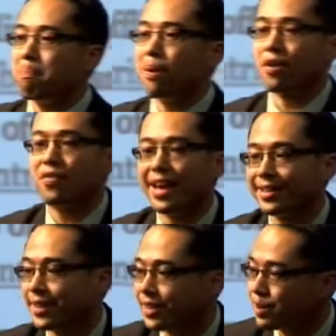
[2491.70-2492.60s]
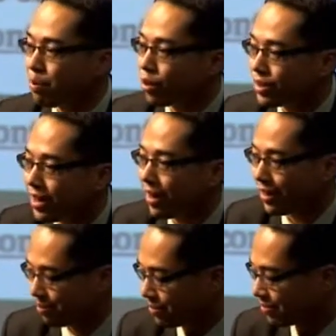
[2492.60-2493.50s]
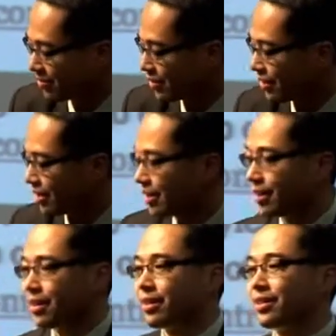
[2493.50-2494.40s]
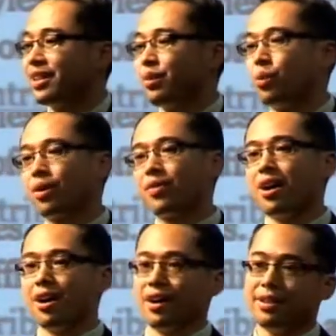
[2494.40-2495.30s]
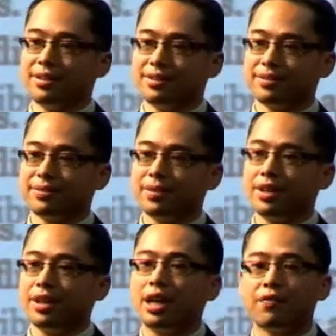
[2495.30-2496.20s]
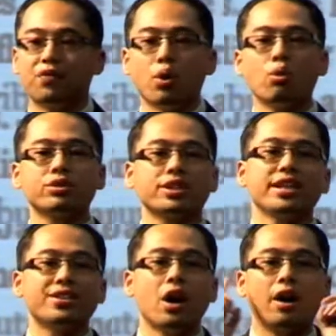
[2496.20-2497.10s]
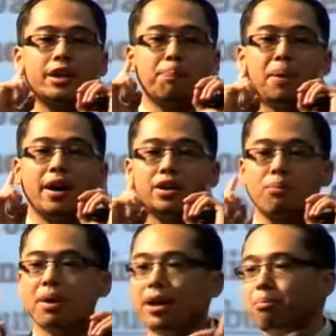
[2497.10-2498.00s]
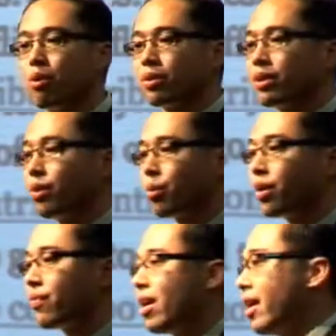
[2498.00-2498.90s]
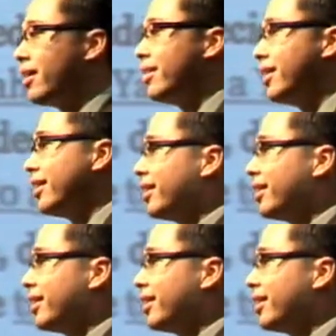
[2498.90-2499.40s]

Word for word: But if that takes more time than the Word of God, if those things occupy your mind more than the Word of God,